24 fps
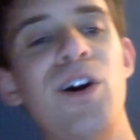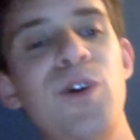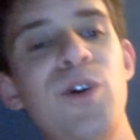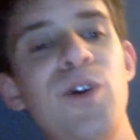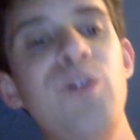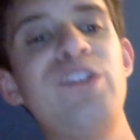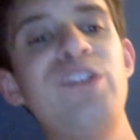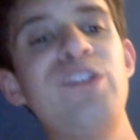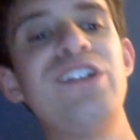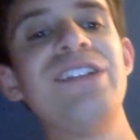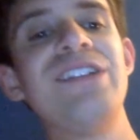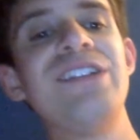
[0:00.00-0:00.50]

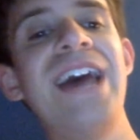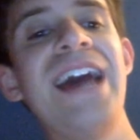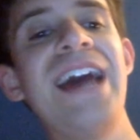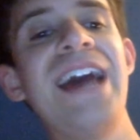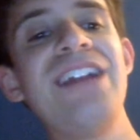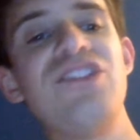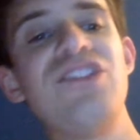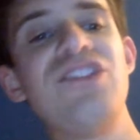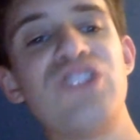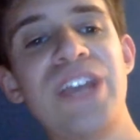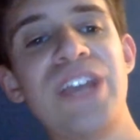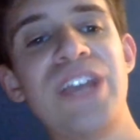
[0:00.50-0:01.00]
"Who's Your
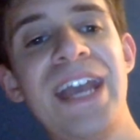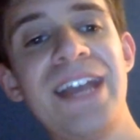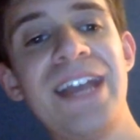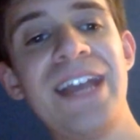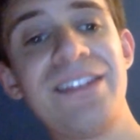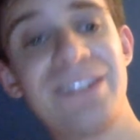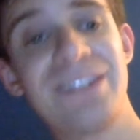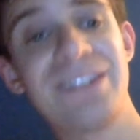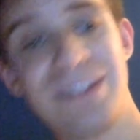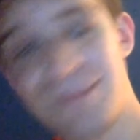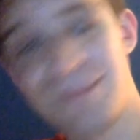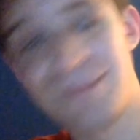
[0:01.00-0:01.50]
Daddy"
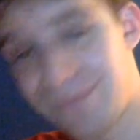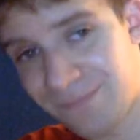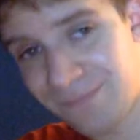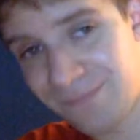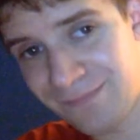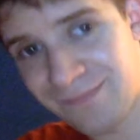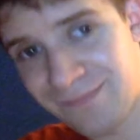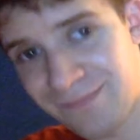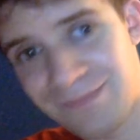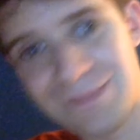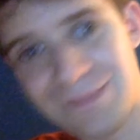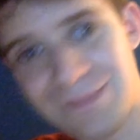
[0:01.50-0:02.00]
chant
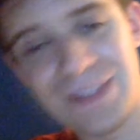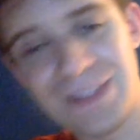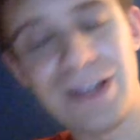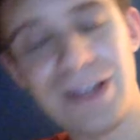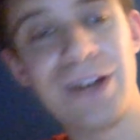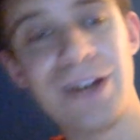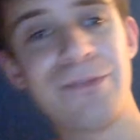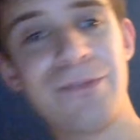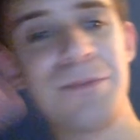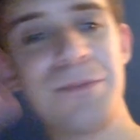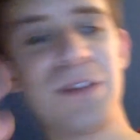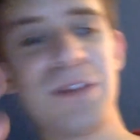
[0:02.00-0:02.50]

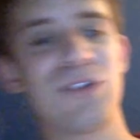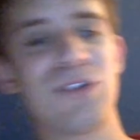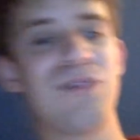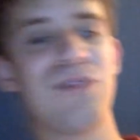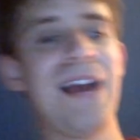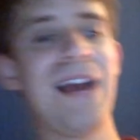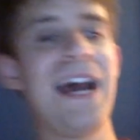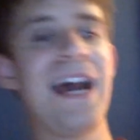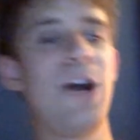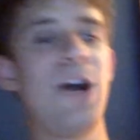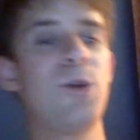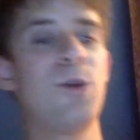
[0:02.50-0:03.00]
uh, from the
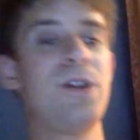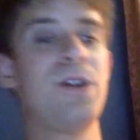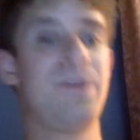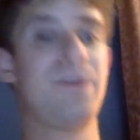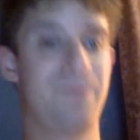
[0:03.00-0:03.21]
crowd.